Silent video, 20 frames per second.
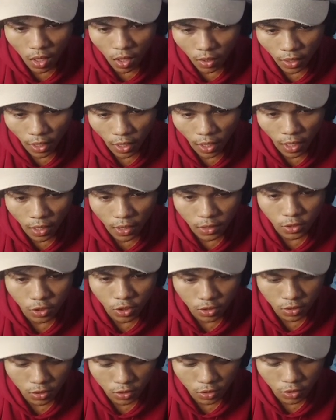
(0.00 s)
Okay, I
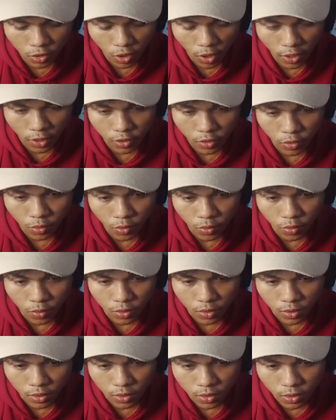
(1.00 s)
just try to use
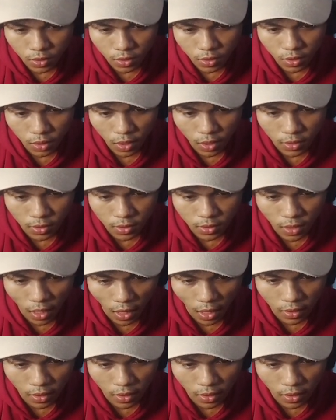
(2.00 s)
this instead.